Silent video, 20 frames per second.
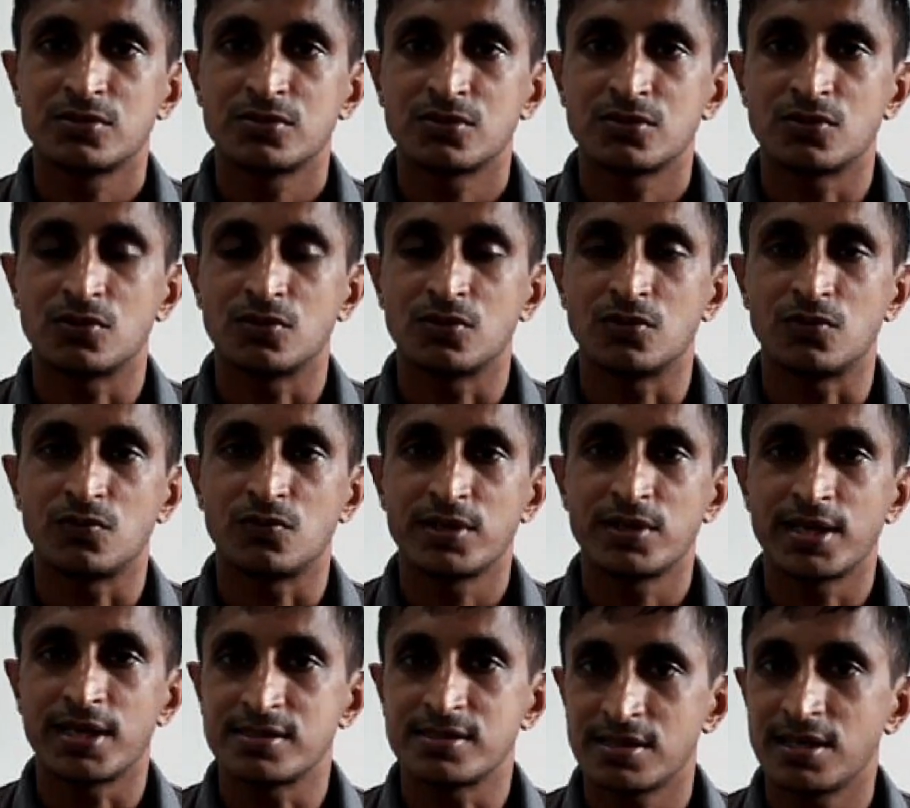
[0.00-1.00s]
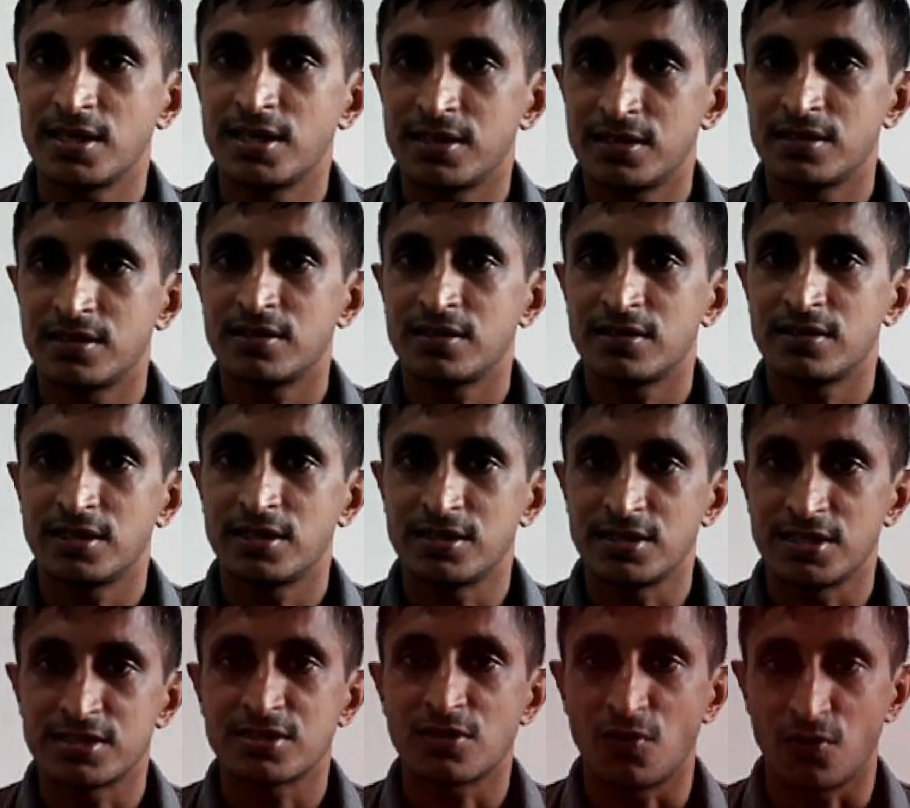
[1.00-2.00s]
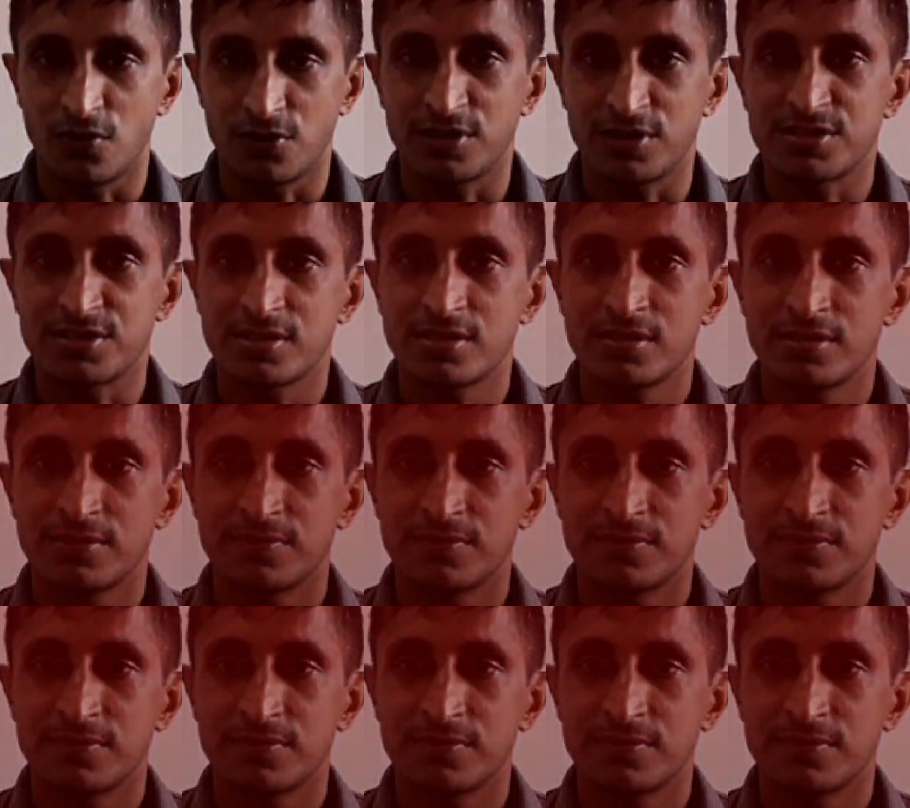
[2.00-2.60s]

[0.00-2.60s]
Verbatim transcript: so we can see it in this quotation.